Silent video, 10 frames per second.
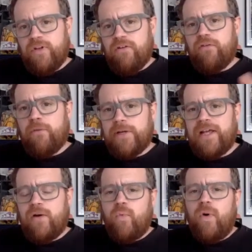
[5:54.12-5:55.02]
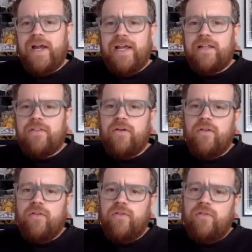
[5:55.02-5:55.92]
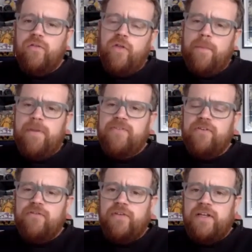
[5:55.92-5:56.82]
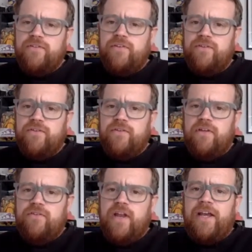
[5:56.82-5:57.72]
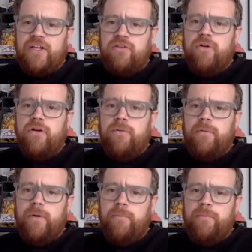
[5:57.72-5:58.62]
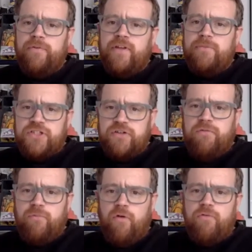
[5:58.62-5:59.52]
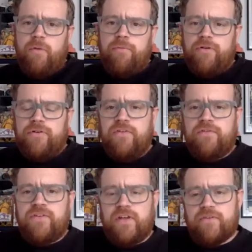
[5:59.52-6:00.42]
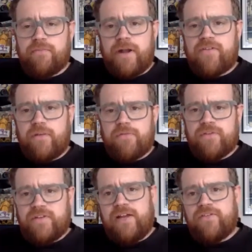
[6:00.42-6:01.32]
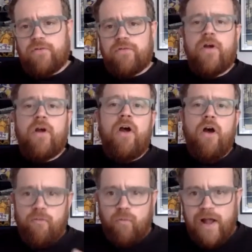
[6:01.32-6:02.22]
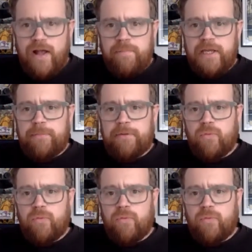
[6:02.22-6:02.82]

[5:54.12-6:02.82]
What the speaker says: formulate a way that a business thinks is an accurate perception of what productivity is, and match that with the data of where people are